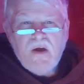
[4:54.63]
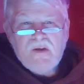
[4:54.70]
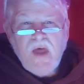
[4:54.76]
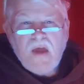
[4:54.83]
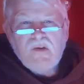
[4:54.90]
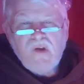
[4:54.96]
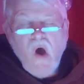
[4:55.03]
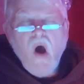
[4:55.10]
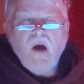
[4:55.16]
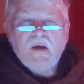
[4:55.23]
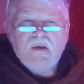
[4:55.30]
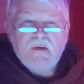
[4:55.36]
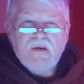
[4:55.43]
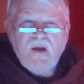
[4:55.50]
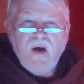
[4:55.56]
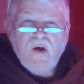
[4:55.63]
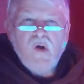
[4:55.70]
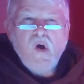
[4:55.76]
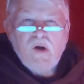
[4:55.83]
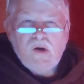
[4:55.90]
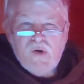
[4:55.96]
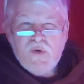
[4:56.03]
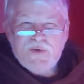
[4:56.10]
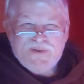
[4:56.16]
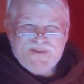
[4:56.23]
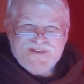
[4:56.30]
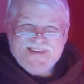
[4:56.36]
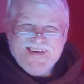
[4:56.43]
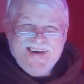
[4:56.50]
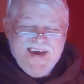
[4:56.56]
Uh, dead Duck and uh, Cook Goose,